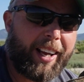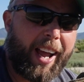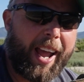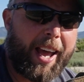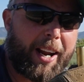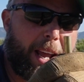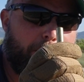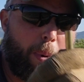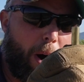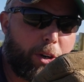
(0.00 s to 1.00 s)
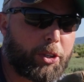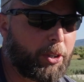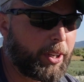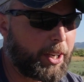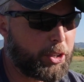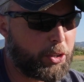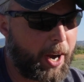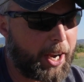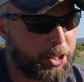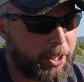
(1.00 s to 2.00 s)
I had a partial
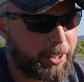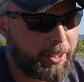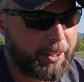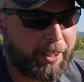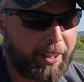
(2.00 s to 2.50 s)
extraction.